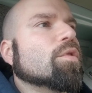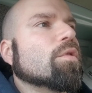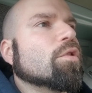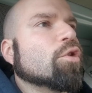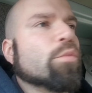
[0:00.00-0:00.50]

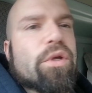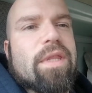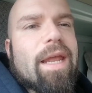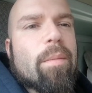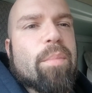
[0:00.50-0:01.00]
you put
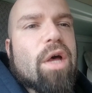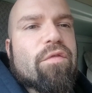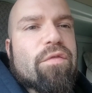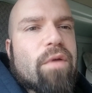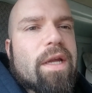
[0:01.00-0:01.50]
that
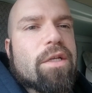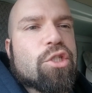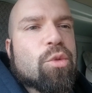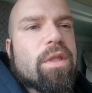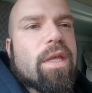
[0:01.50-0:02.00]
above, right? Because
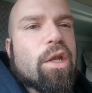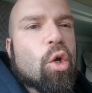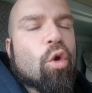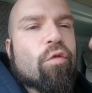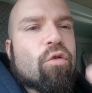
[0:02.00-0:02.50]
you want that to
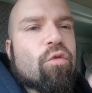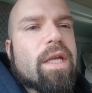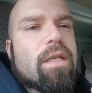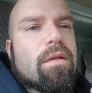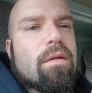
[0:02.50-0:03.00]

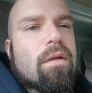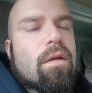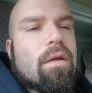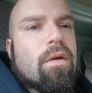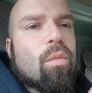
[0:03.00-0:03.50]
overwrite
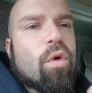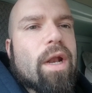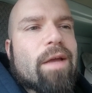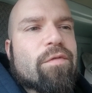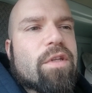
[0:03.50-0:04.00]
what
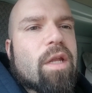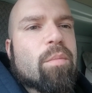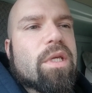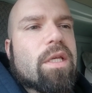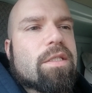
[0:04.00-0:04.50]
I've done,
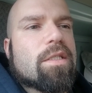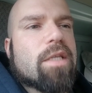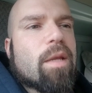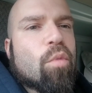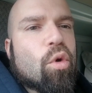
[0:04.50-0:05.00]
because he's
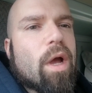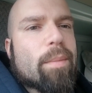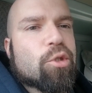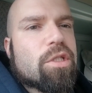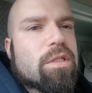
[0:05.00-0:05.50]
got more
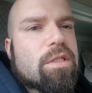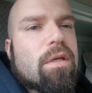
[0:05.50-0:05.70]
options.